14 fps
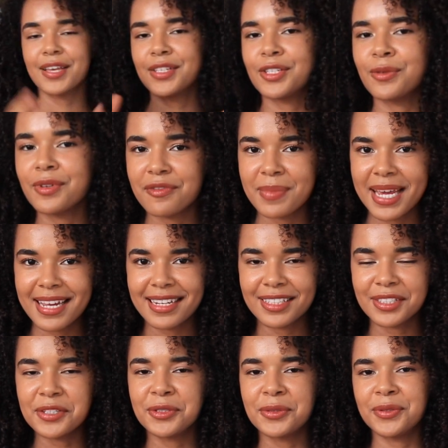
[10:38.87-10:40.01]
So we've made
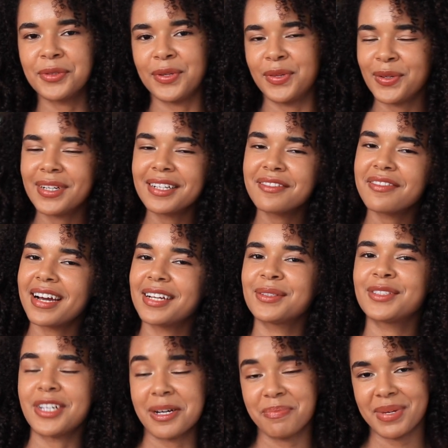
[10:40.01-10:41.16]
it to the third and final
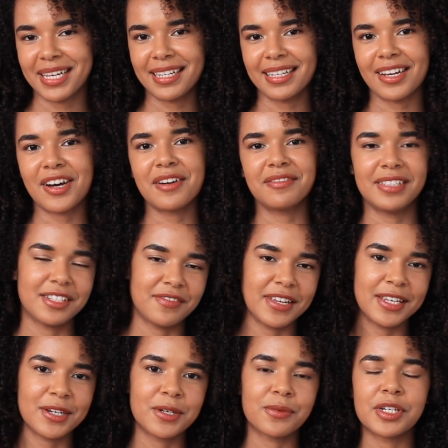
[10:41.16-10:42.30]
topic of this
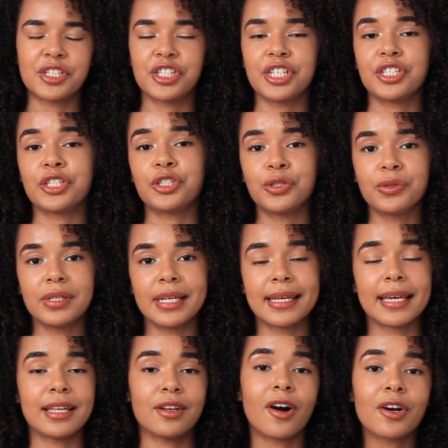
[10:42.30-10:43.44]
video, which is shooting
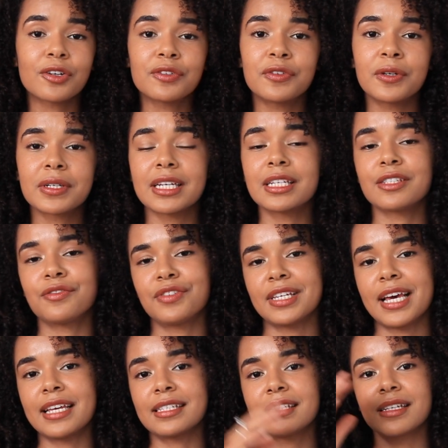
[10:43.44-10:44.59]
in autofocus
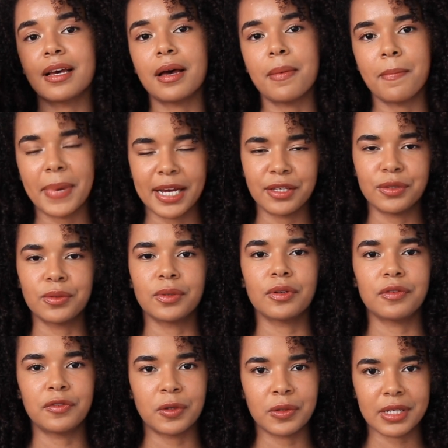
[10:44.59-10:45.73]
vs manual
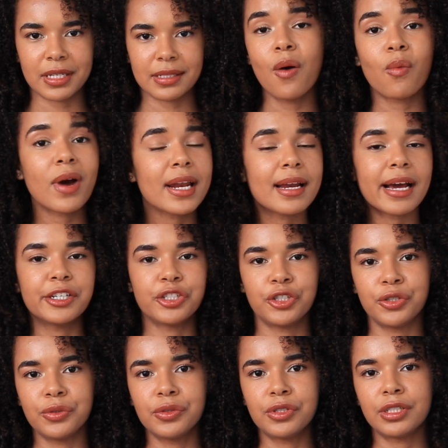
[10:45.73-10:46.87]
focus. When I
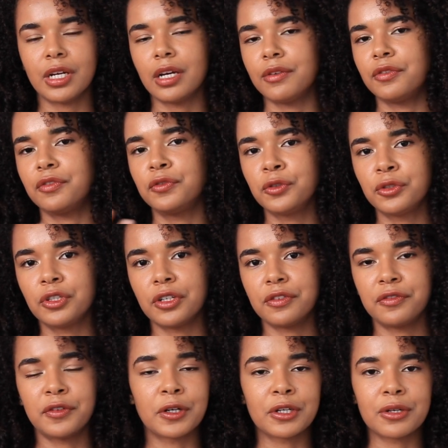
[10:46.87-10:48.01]
shoot food
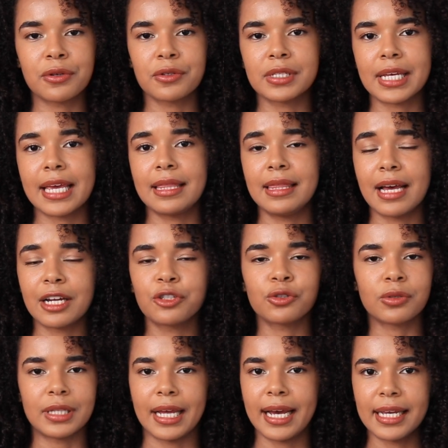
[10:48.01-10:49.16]
photos in
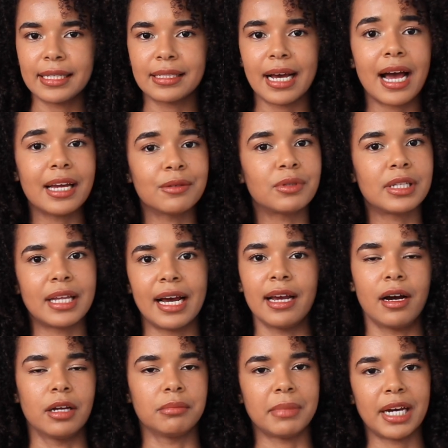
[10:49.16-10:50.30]
natural light, I rely
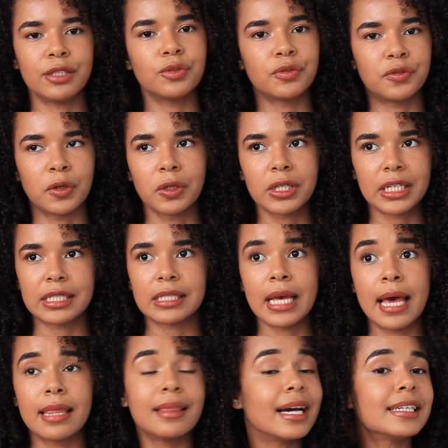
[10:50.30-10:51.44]
on manual focus
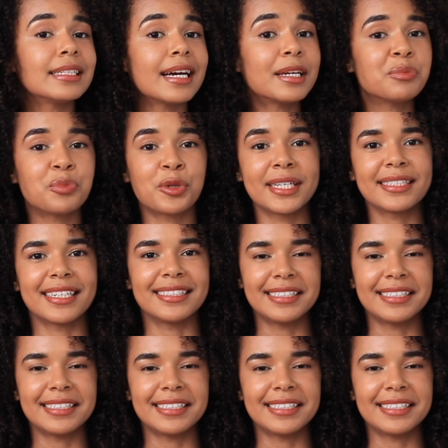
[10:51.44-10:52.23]
99.9%